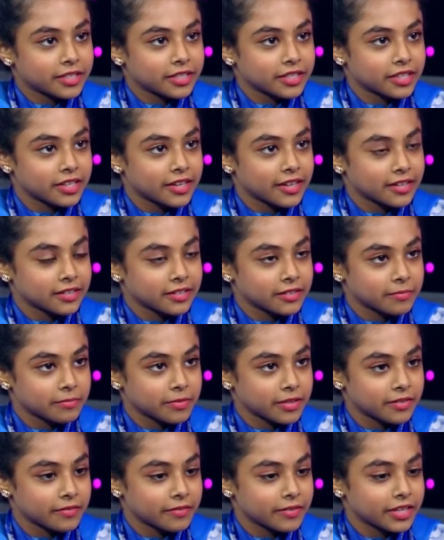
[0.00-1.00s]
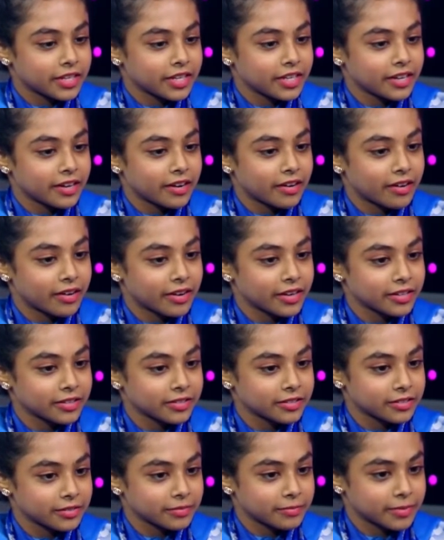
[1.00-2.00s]
and it's been really hard,
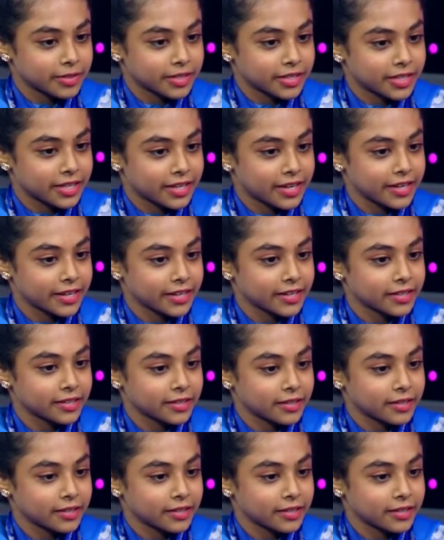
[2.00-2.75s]
but like